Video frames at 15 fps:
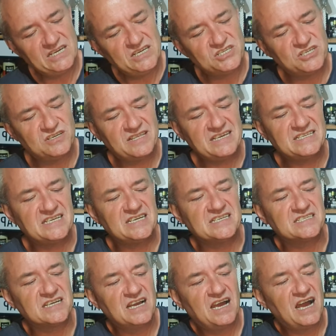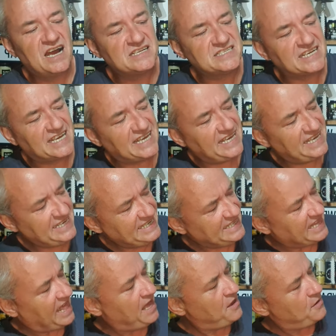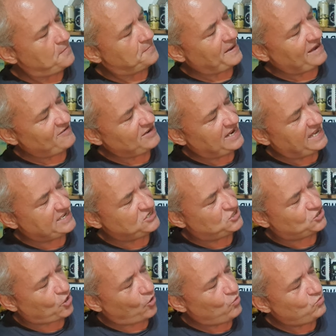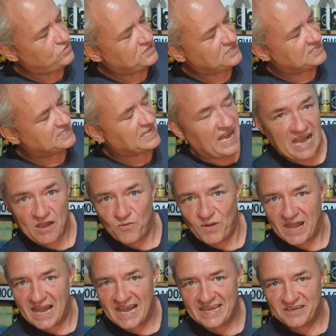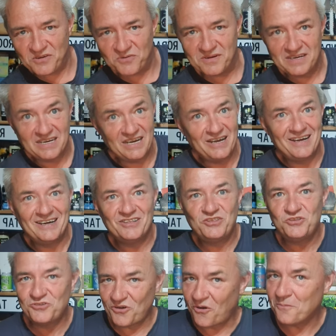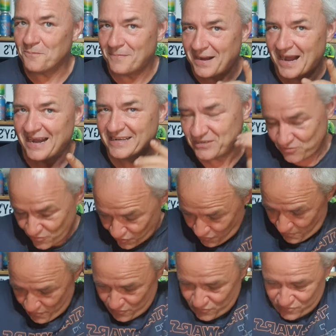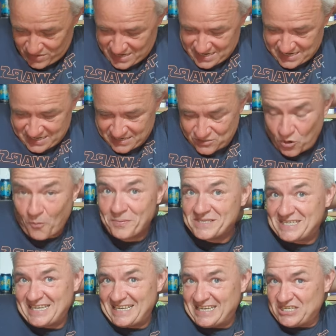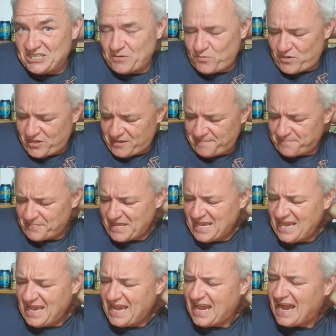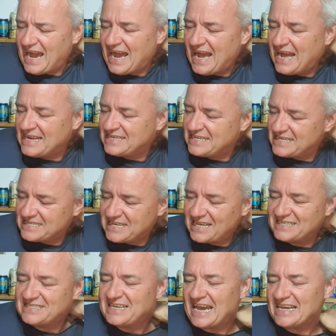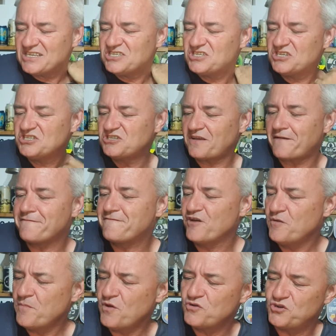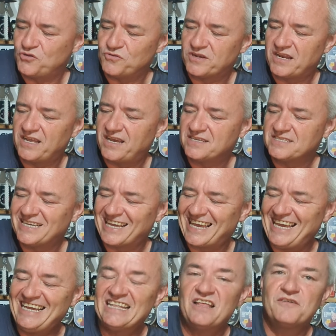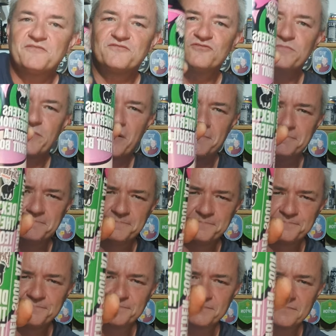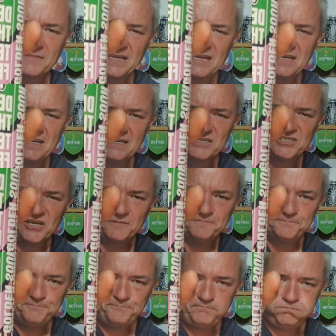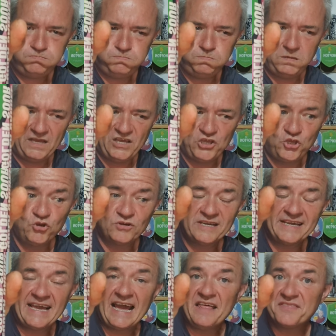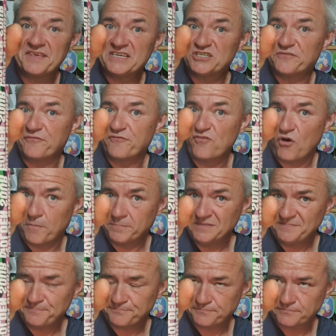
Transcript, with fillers: So this is a tequila barrel aged golden sour ale not my normal uh, cup of tea as it were and it's dexter's thermonuclear tequila fruit bomb so you can get this from